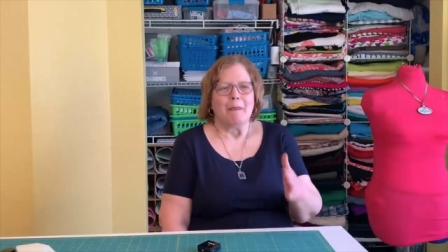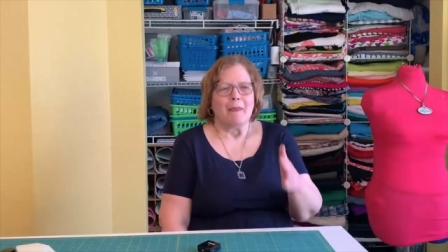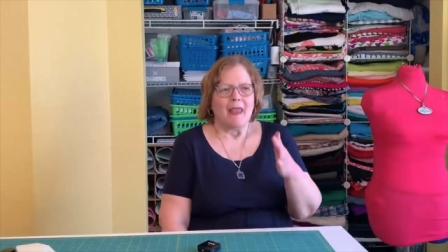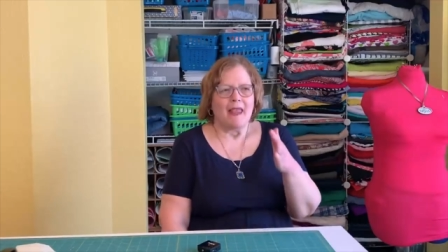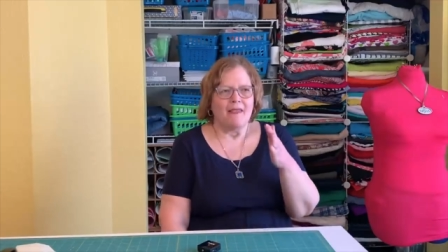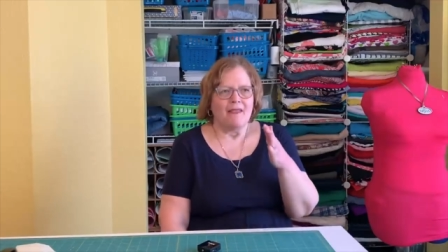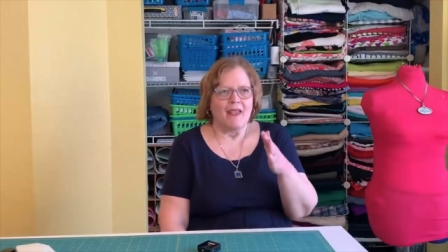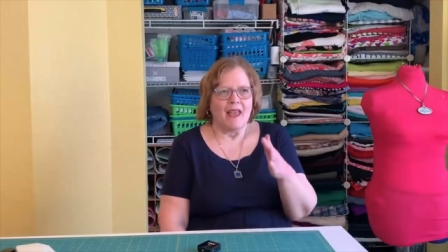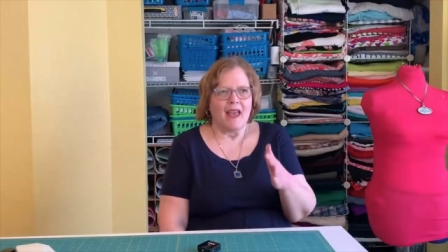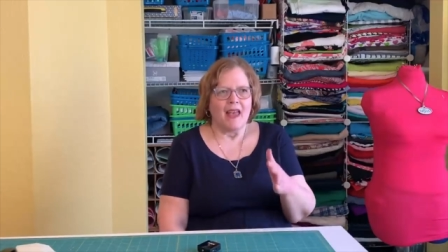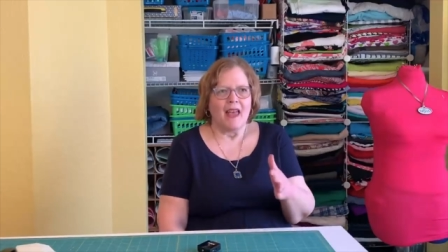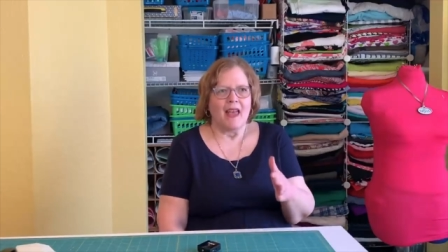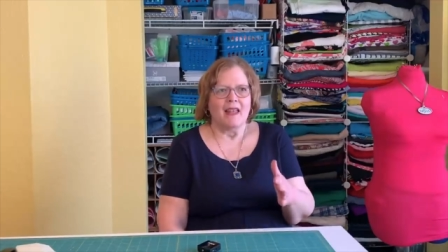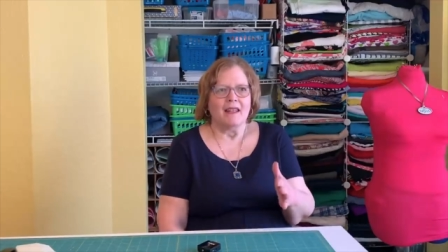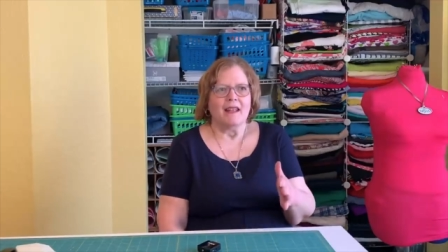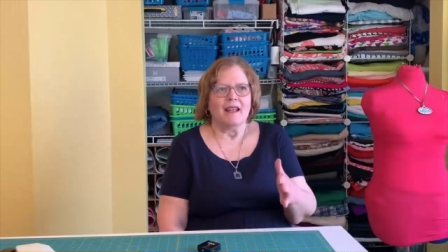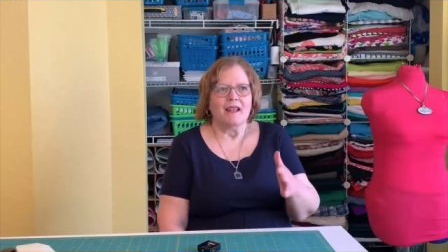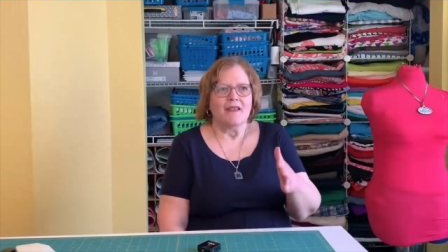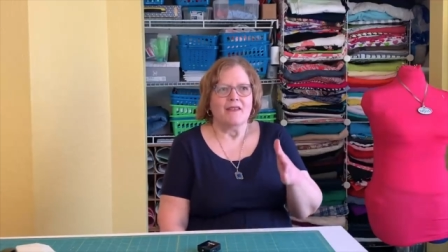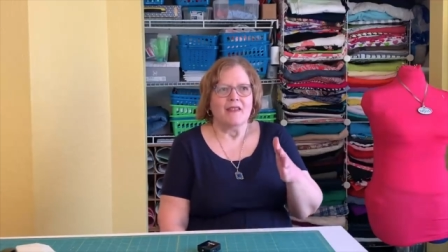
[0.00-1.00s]
And
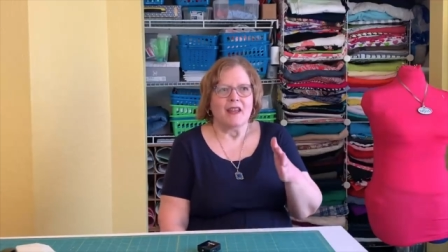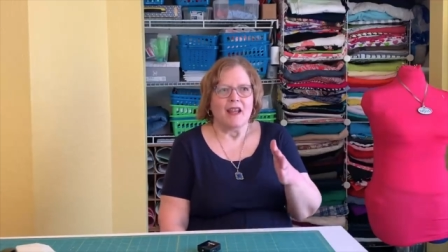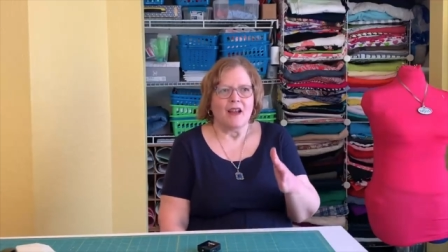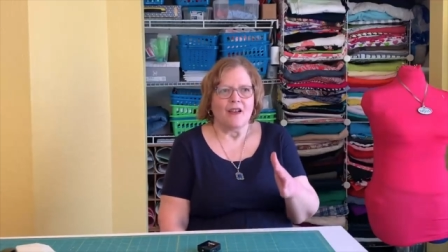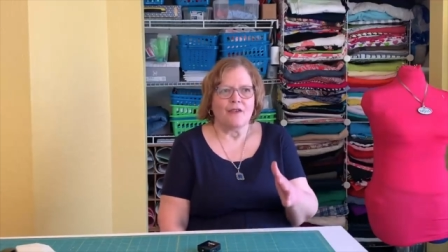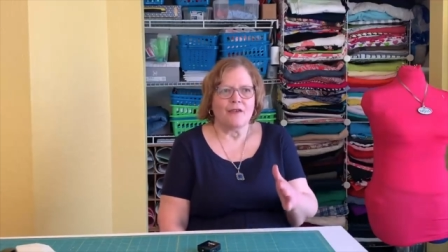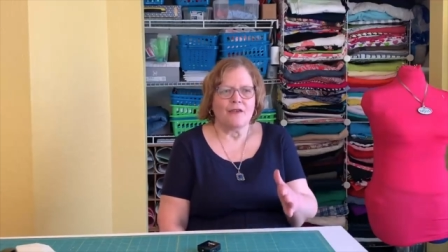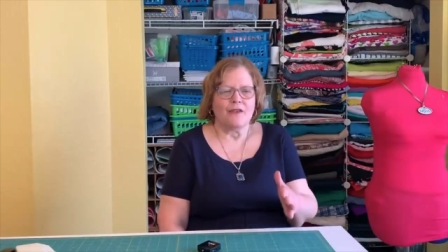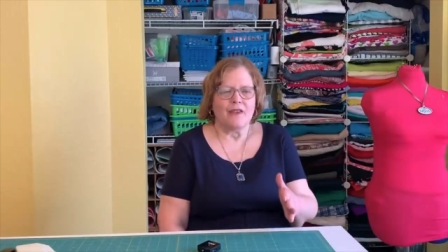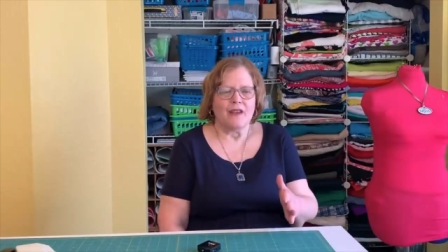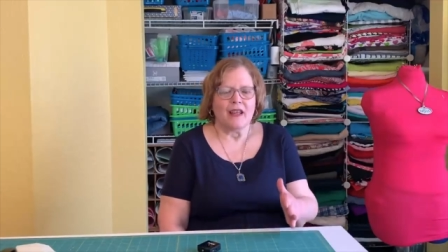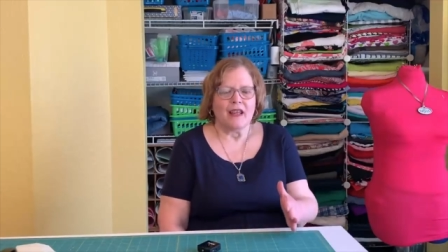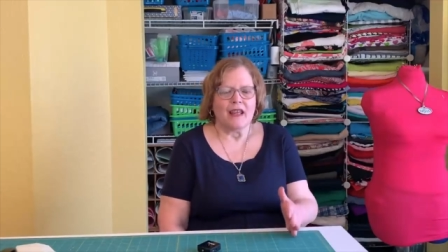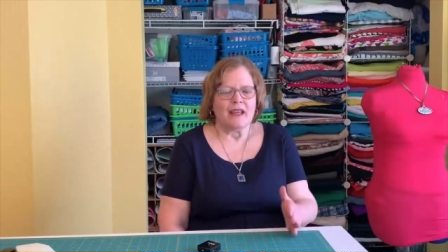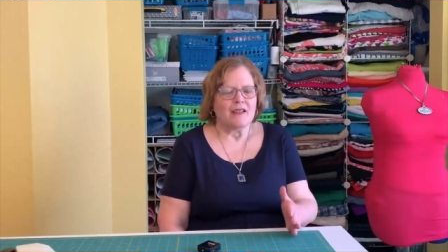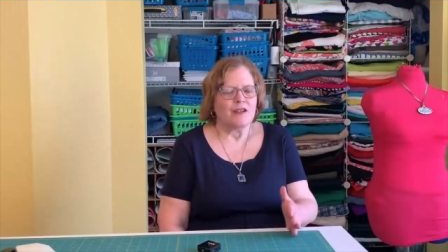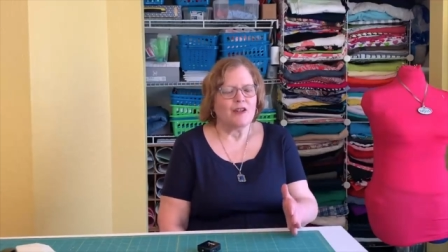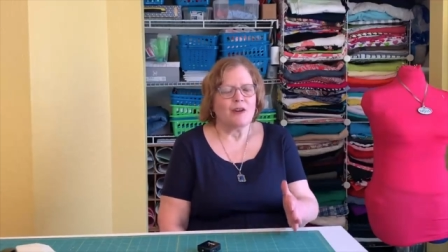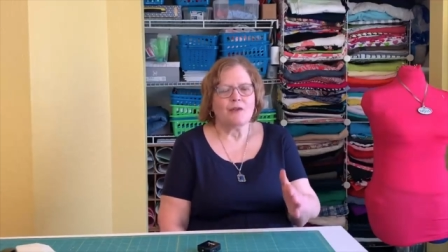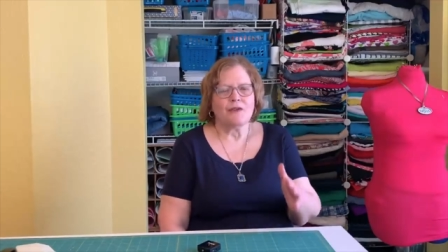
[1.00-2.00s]
then the other thing
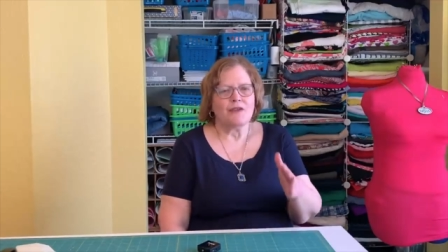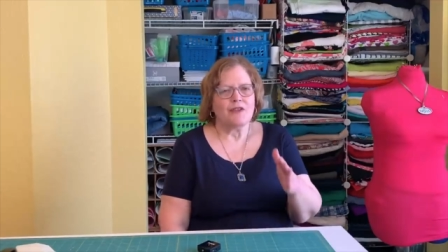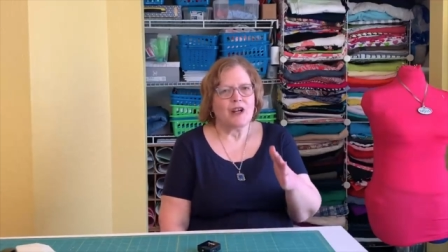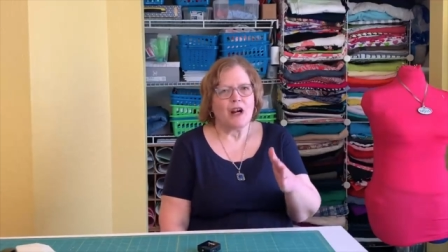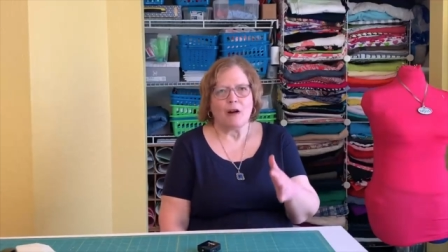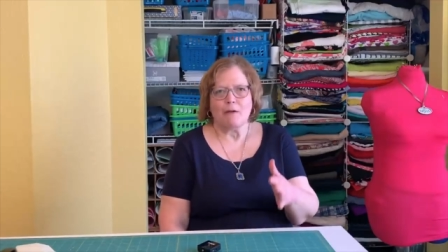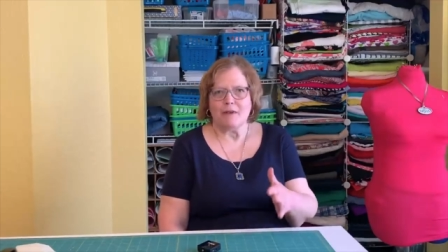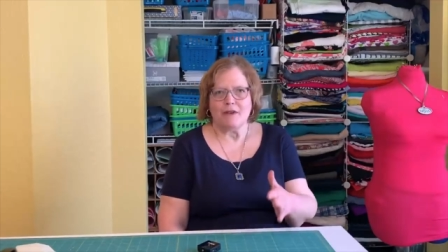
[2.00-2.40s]
is, don't start with